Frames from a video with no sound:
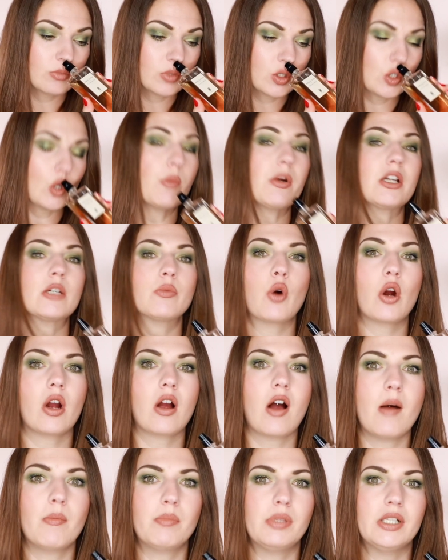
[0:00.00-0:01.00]
So much more
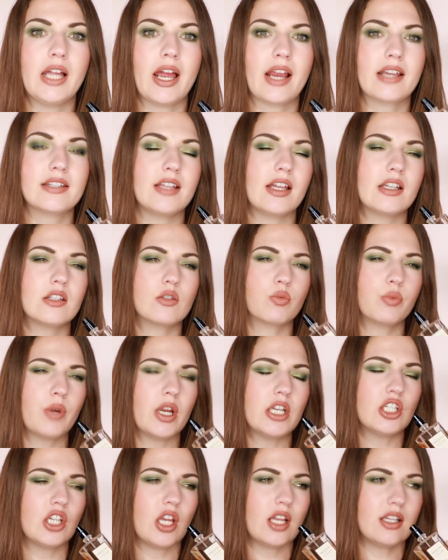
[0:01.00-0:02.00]
complex. It's
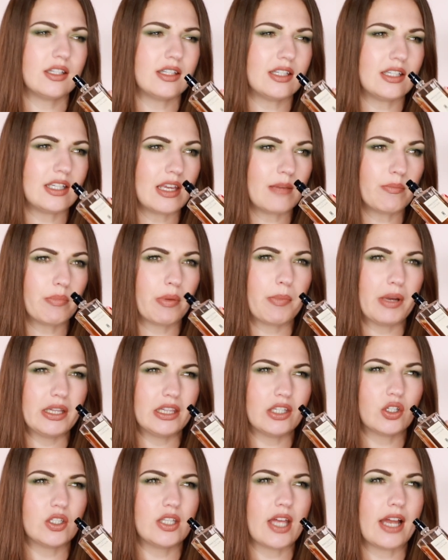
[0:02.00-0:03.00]
rich, it's deep, but
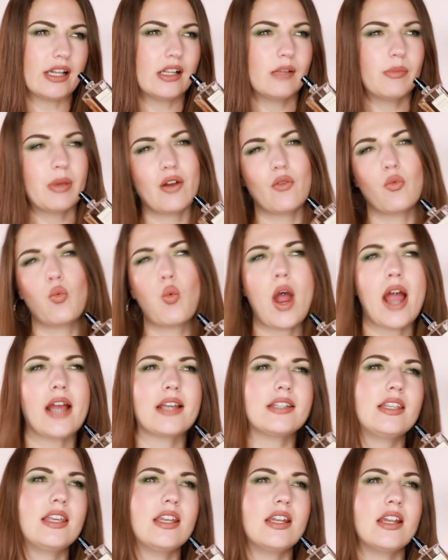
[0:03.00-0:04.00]
there's that little bit of
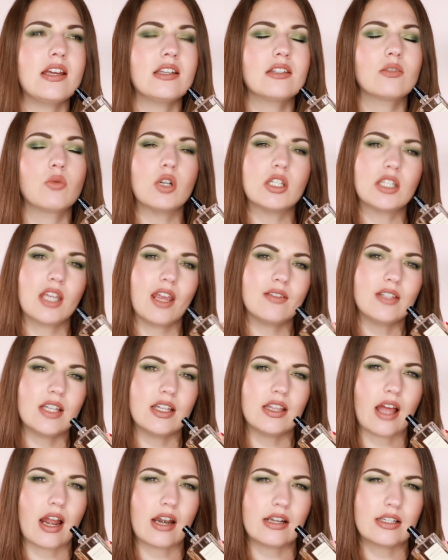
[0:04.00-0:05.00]
waxiness, which gives
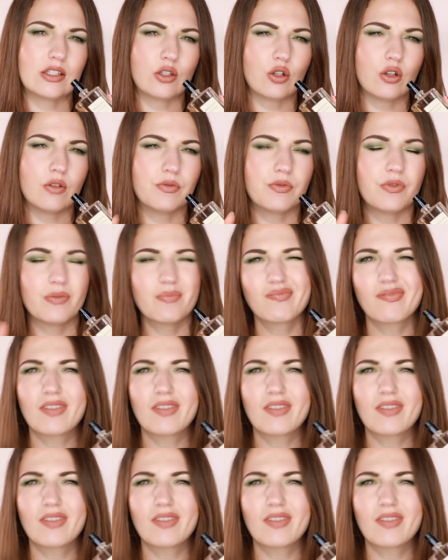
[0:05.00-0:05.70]
it that sort of